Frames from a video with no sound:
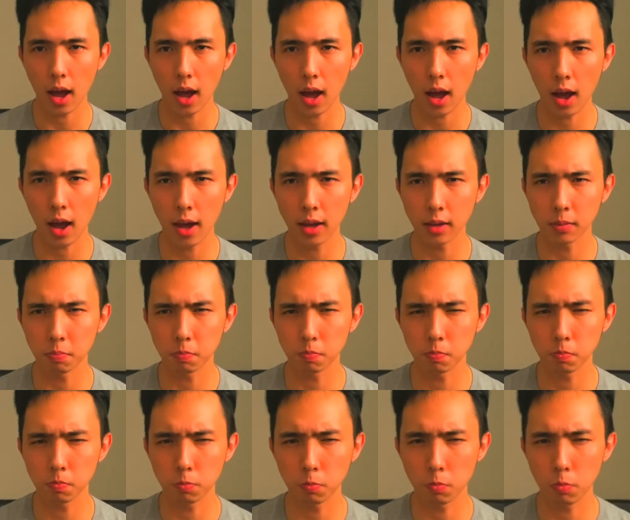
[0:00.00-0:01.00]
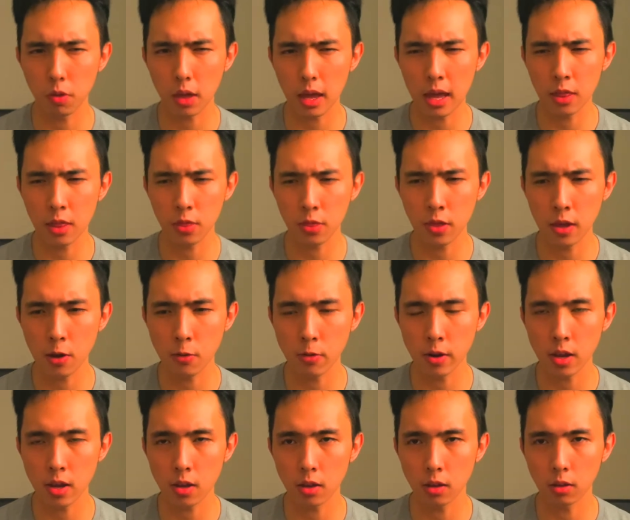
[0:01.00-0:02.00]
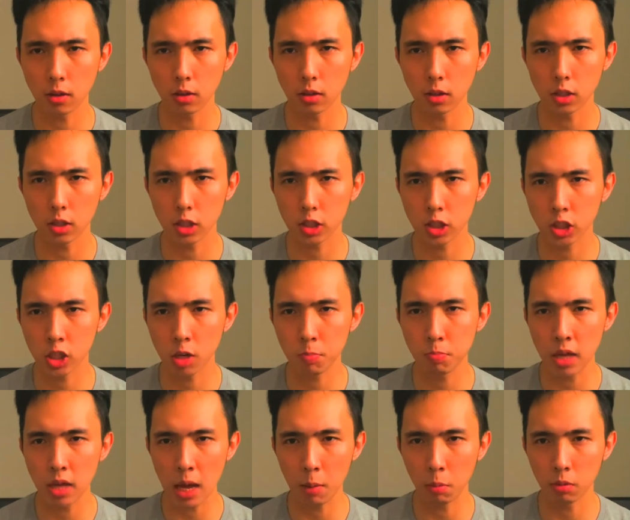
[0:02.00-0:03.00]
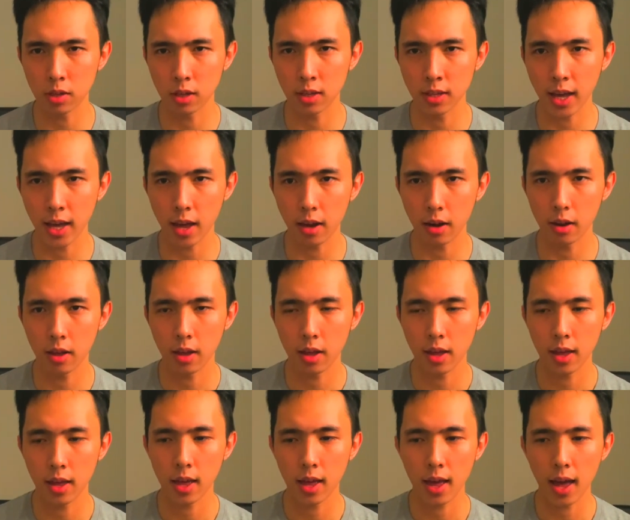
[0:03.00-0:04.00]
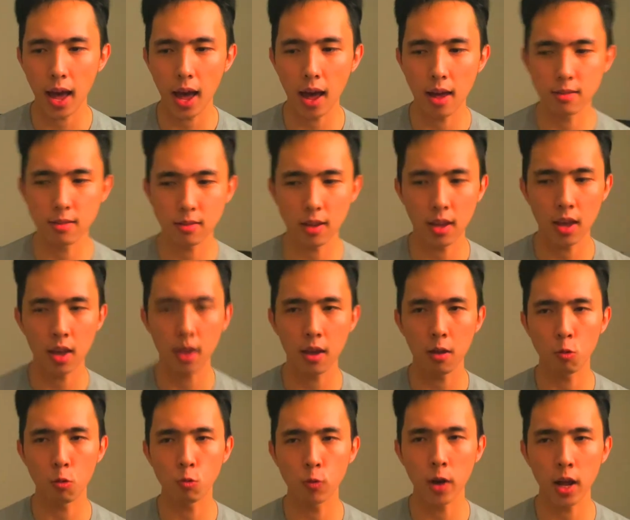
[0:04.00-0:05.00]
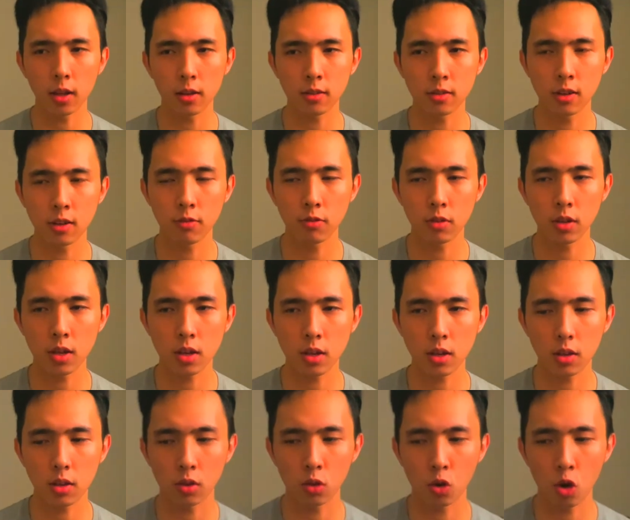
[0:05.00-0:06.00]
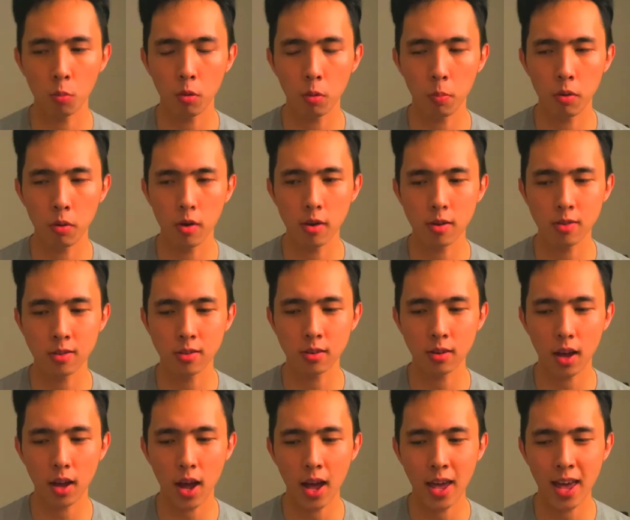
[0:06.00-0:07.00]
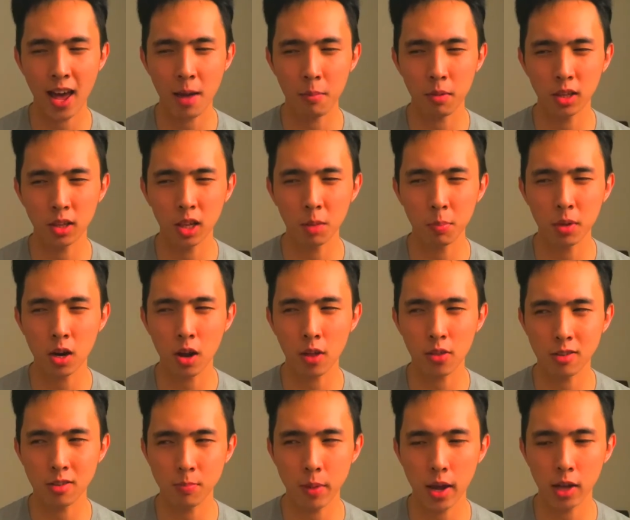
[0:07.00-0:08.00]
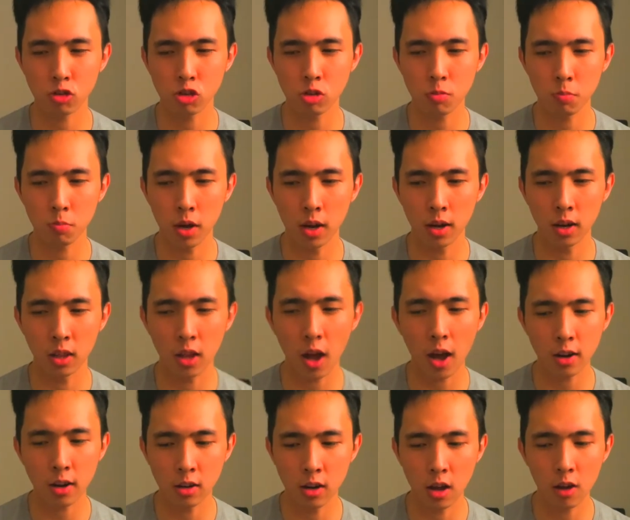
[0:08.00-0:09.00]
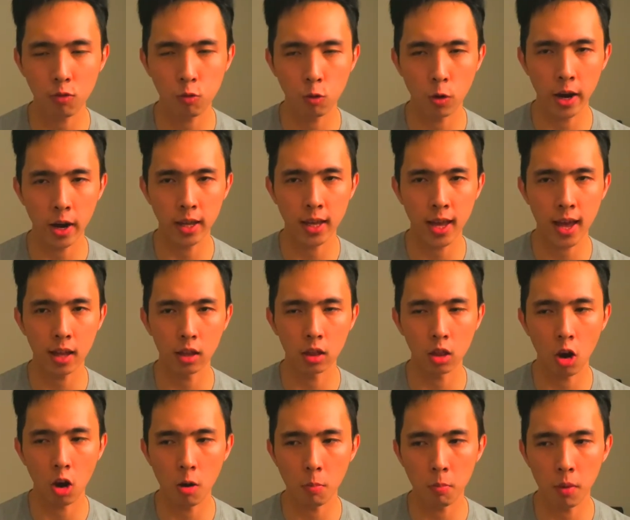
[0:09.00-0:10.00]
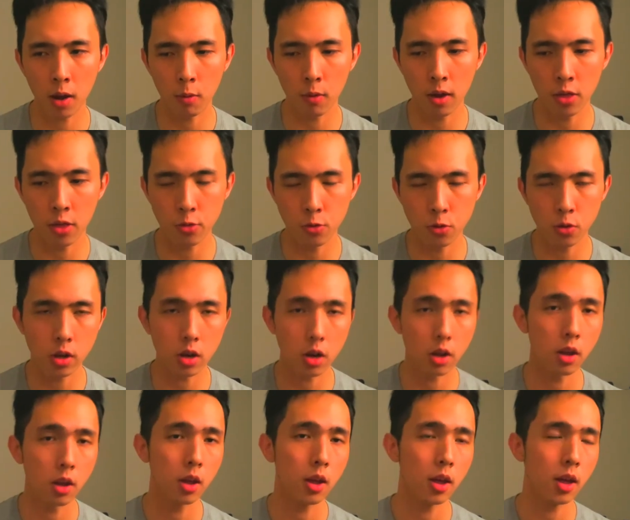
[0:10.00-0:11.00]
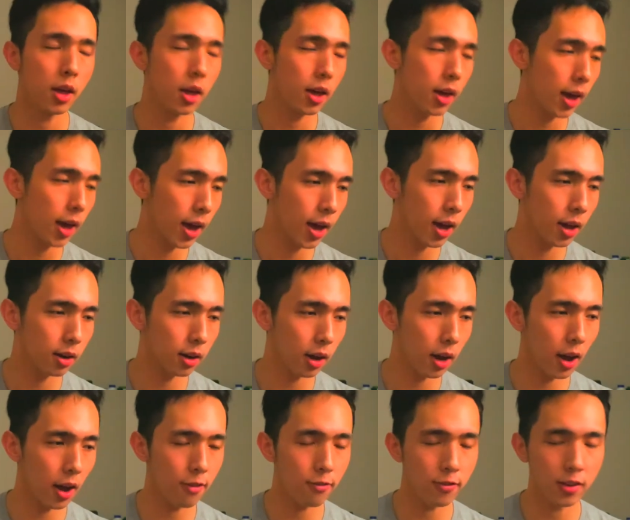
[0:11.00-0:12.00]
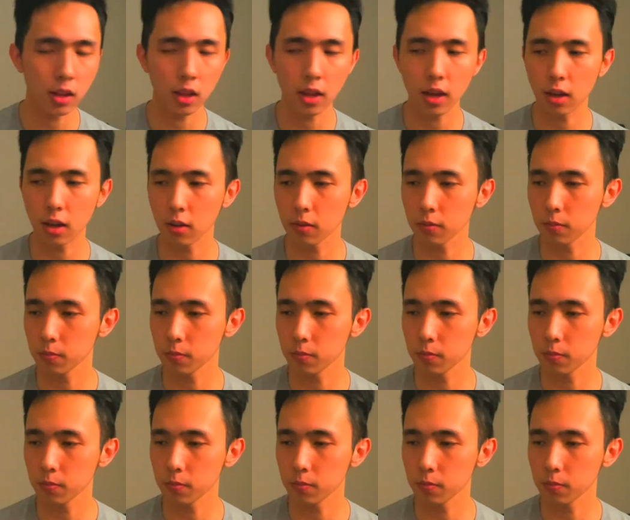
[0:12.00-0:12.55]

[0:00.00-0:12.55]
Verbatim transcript: I, in theory, should be able to get as a relatively normal person. I am a little bit on the spectrum, but not enough where I can't lark my way through it. And I feel like,